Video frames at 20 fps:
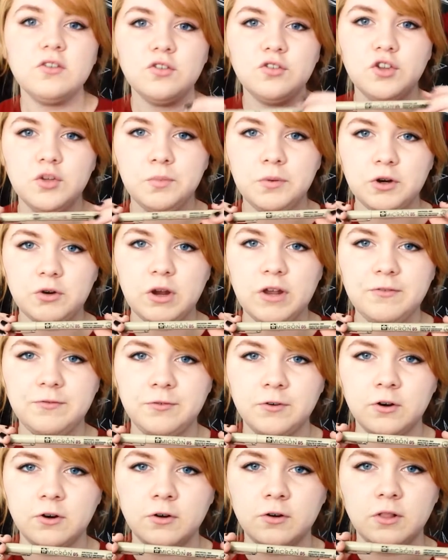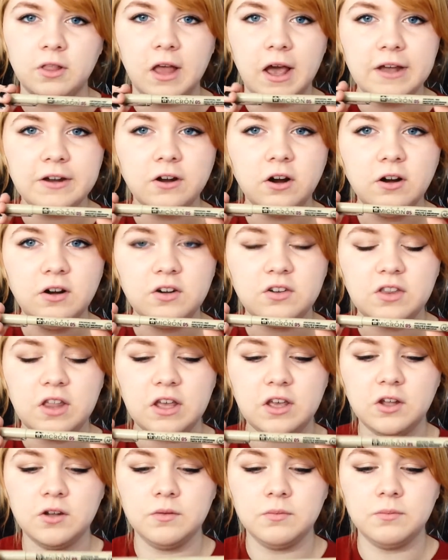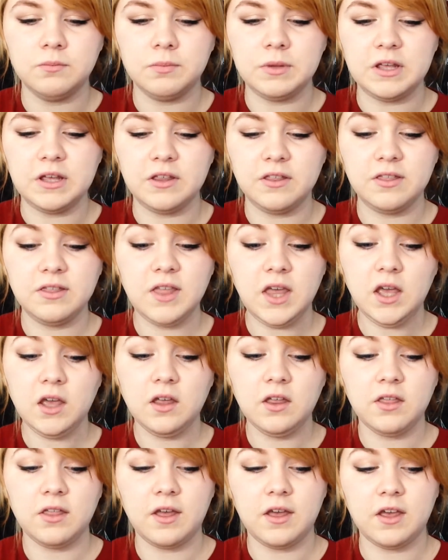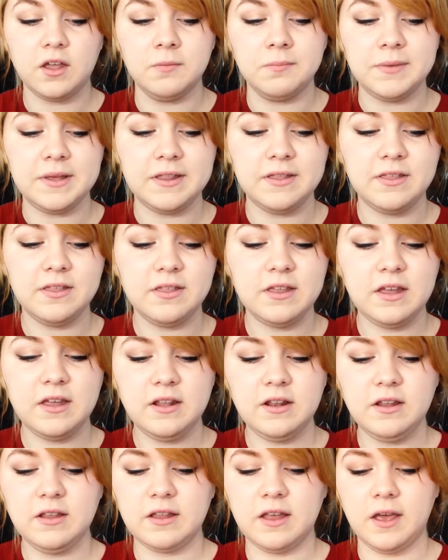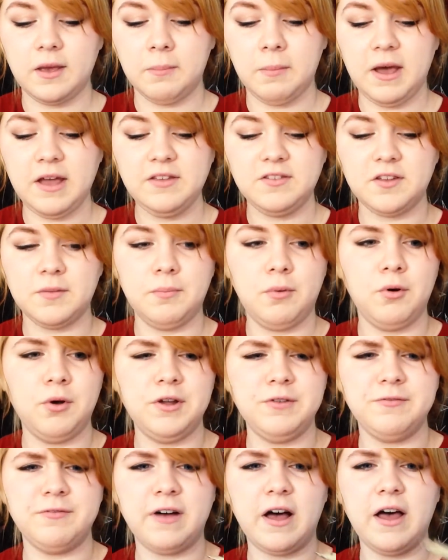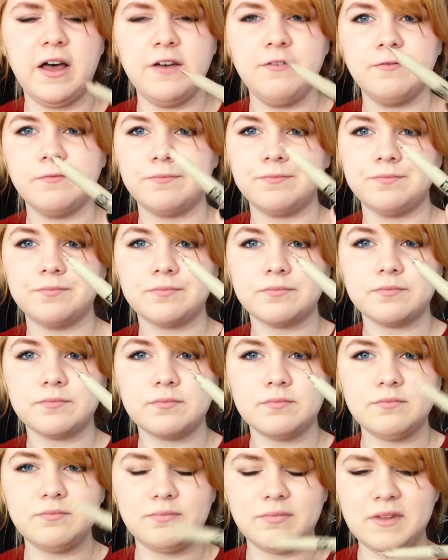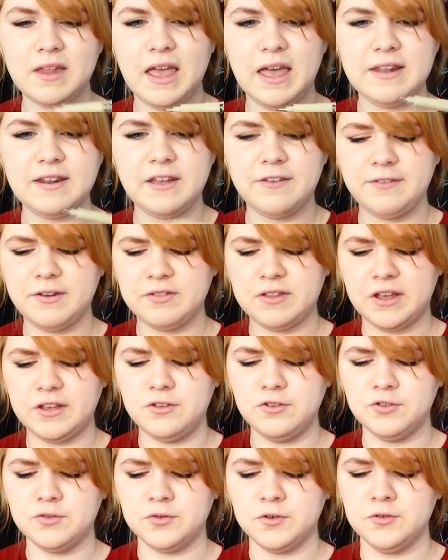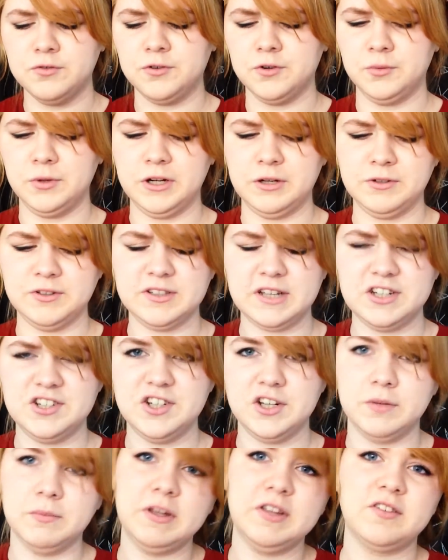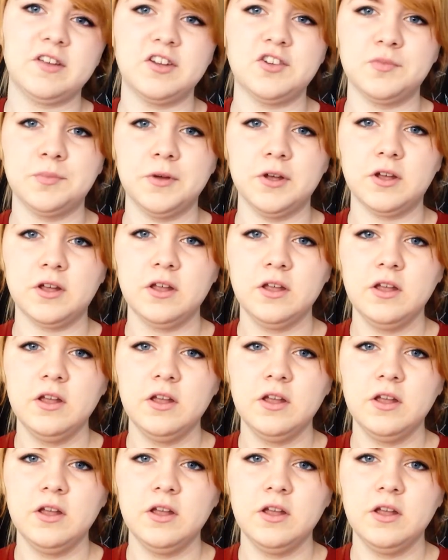These are super great for line art. They can be thick, they can be thin, like mine's a 0.5, and I found that useful for when I was sketching in my sketchbook.